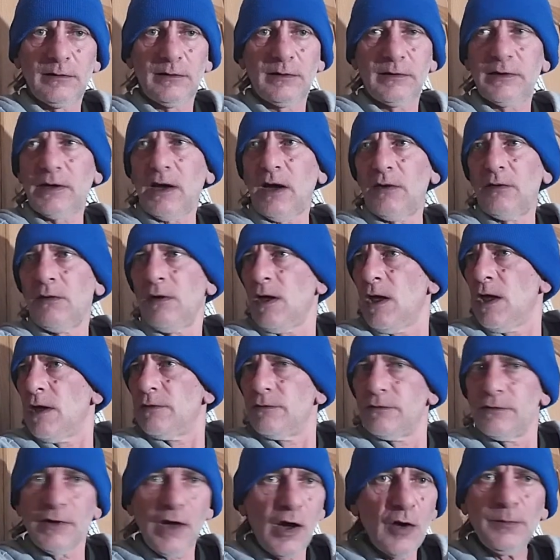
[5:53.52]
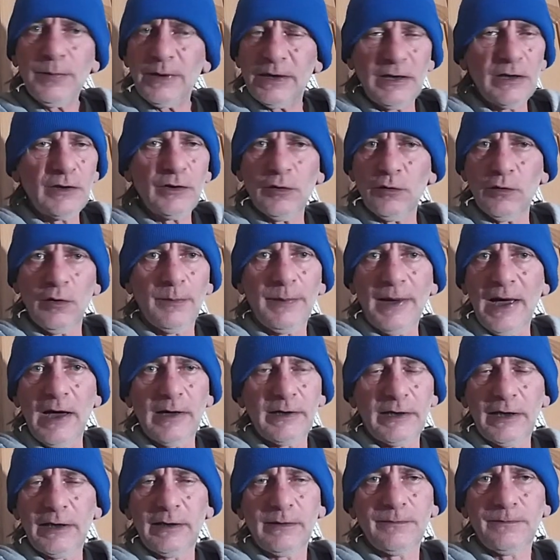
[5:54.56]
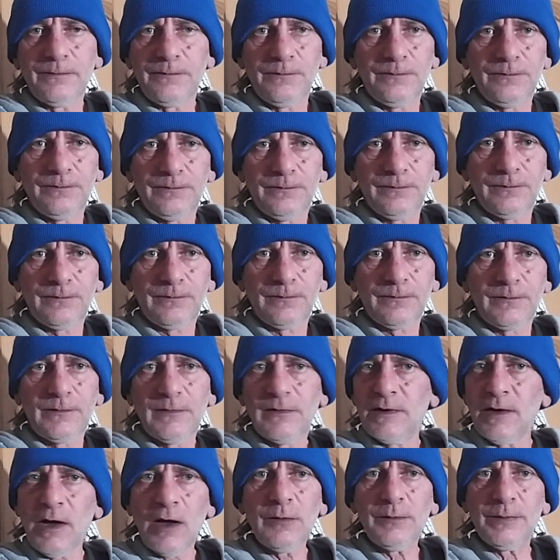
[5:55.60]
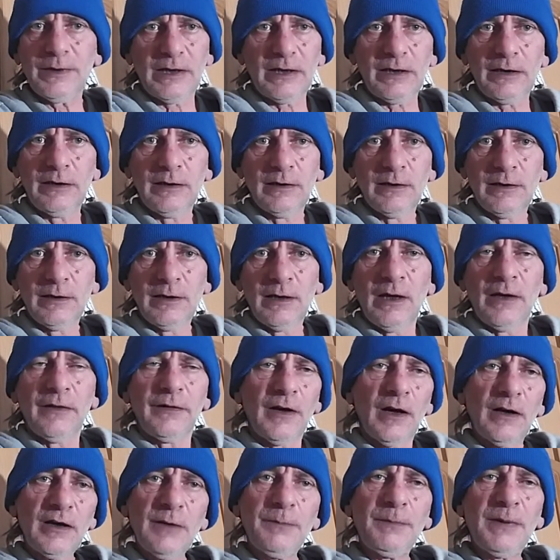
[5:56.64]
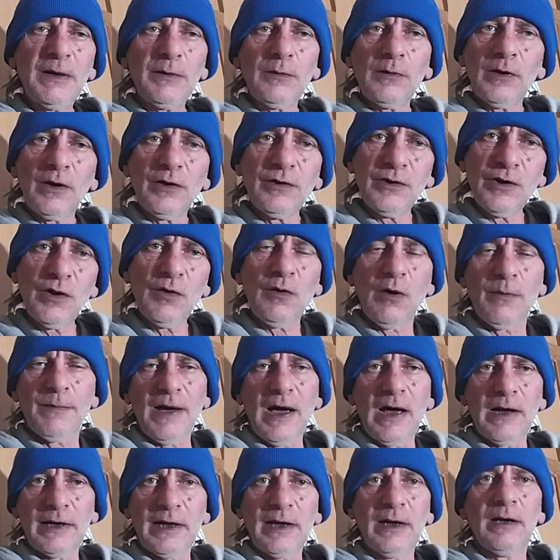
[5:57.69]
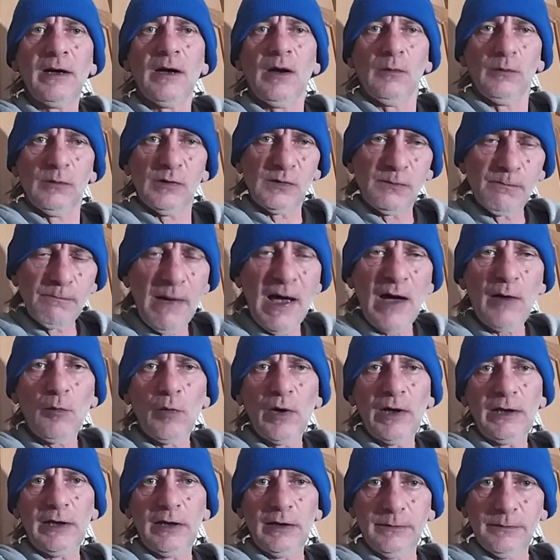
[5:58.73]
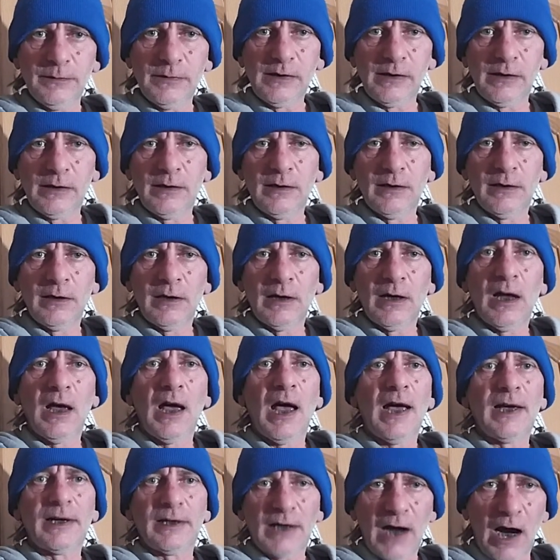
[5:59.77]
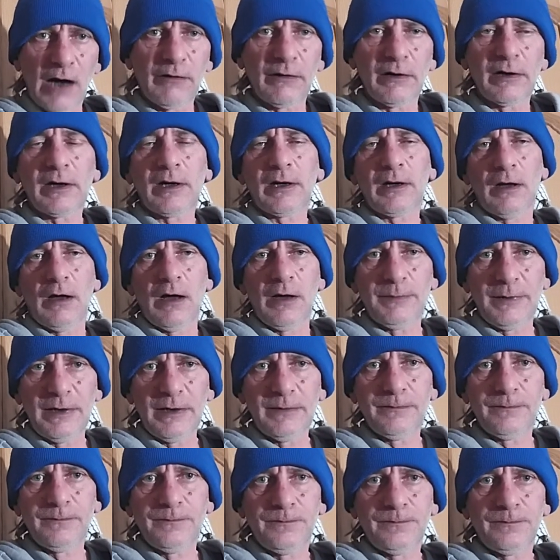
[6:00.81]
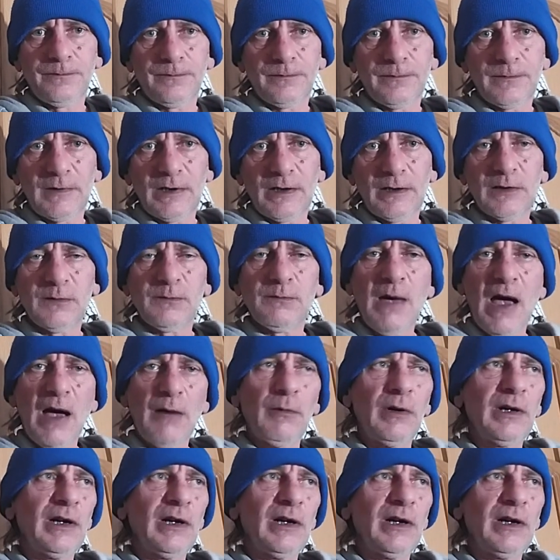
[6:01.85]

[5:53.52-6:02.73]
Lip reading: So nobody knew about it. Nobody. The only people that knew about it was Matt Williams and Current Climate. Because Matt